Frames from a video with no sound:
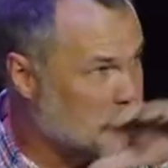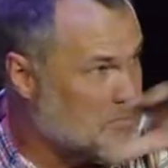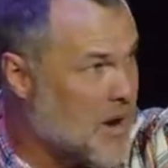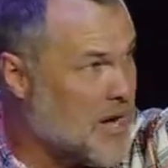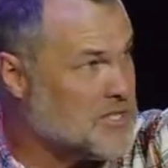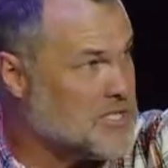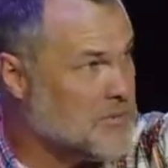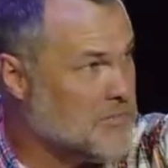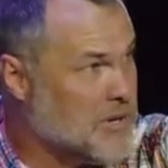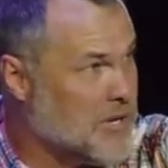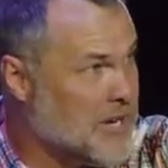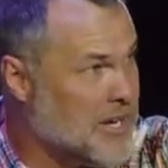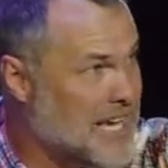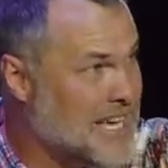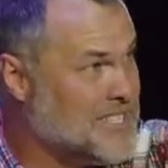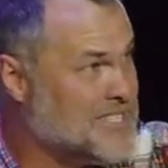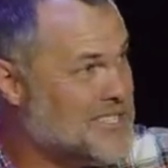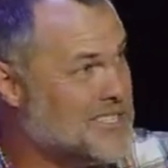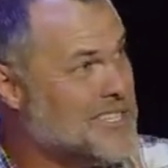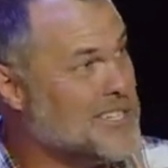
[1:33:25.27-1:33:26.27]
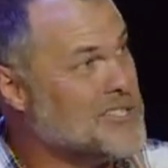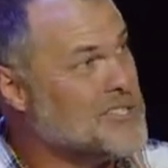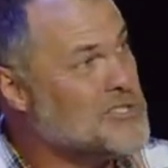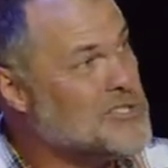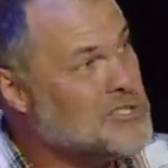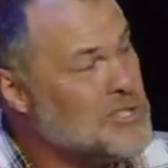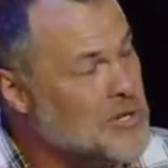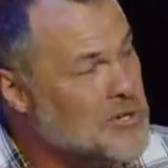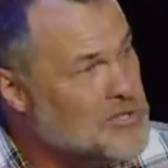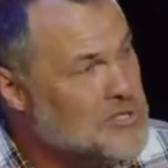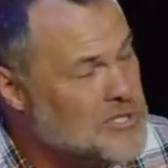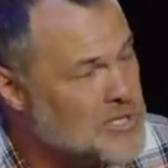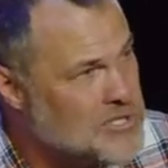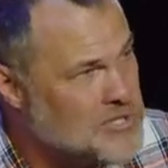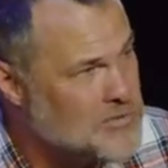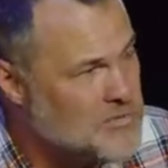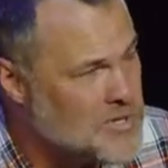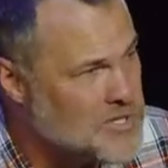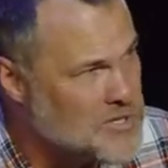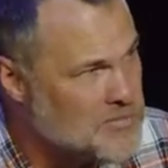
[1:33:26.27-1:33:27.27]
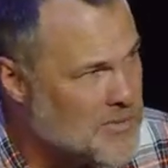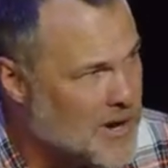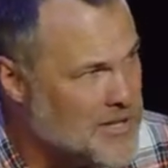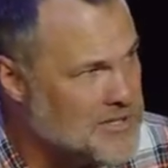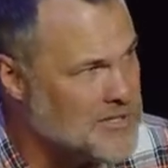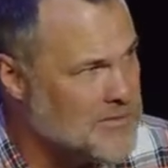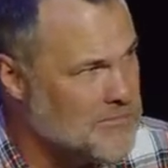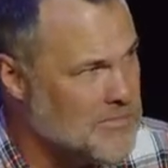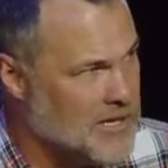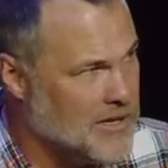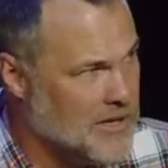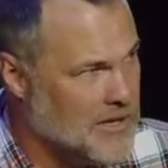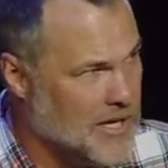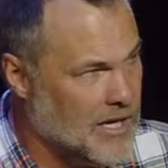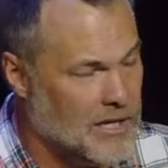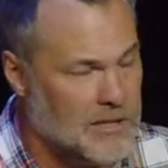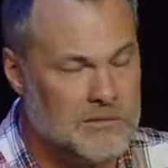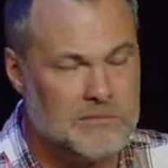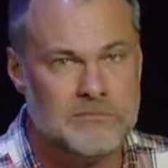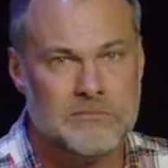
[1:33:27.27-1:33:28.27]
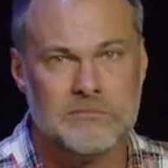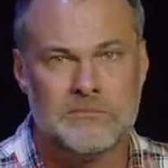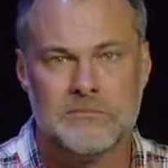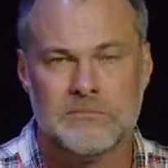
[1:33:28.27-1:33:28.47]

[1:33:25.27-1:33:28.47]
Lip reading: responsibility. It's the church's responsibility.